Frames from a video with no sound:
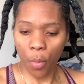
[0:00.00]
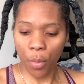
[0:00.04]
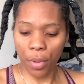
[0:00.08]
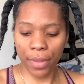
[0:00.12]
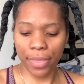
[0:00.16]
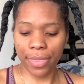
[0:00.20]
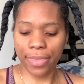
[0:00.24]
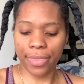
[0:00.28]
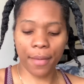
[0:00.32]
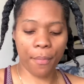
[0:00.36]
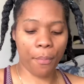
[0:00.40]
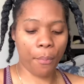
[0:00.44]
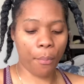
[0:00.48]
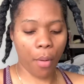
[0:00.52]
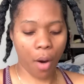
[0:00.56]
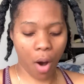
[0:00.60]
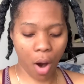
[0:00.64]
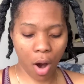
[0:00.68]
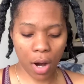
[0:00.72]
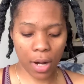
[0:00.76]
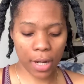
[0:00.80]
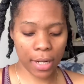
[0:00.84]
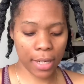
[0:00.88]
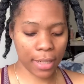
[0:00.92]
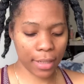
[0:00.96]
with the
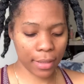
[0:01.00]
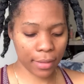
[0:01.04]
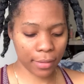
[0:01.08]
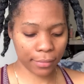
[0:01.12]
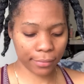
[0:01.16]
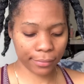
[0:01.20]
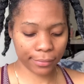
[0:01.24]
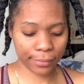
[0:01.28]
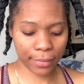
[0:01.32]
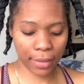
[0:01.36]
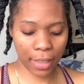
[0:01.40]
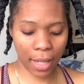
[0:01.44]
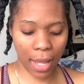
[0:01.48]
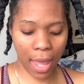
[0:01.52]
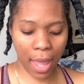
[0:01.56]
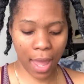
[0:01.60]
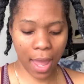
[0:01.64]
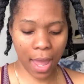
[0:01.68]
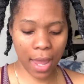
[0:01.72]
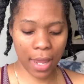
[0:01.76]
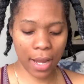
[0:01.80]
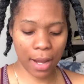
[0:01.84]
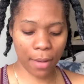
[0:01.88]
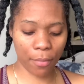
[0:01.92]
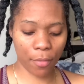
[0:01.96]
parting
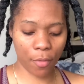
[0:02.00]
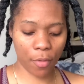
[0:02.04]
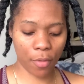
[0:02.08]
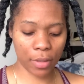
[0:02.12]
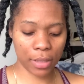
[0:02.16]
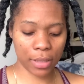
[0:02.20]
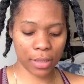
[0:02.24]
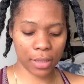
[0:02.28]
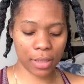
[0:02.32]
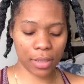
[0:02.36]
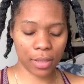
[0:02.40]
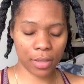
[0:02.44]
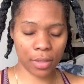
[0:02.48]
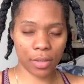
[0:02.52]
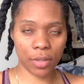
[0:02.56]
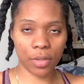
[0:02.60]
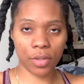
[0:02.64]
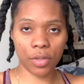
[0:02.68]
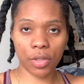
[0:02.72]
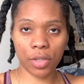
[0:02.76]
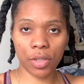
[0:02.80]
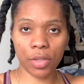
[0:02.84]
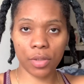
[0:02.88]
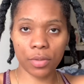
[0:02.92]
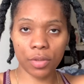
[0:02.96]
and I'm going
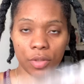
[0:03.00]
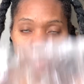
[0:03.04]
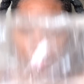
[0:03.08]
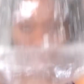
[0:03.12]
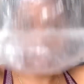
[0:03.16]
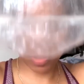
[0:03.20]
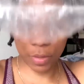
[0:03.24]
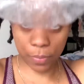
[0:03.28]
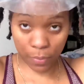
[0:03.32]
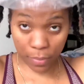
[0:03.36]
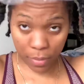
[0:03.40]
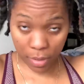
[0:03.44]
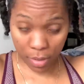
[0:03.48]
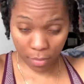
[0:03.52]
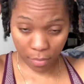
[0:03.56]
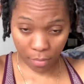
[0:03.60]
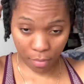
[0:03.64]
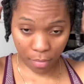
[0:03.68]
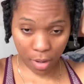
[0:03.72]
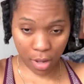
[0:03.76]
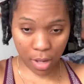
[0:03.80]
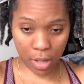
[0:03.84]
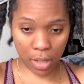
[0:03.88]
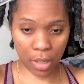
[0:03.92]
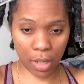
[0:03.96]
to just
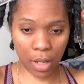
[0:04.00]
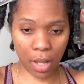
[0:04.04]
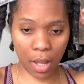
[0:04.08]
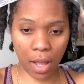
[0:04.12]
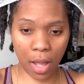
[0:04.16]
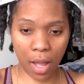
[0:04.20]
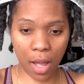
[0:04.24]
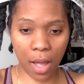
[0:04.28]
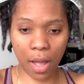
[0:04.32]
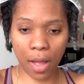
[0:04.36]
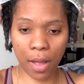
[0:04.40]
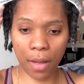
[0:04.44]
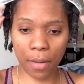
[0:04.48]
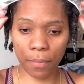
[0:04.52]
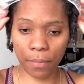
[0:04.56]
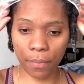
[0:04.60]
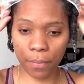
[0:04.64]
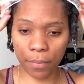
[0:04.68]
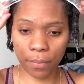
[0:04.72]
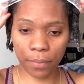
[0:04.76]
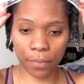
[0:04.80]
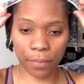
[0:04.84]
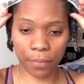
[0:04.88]
rip my cap.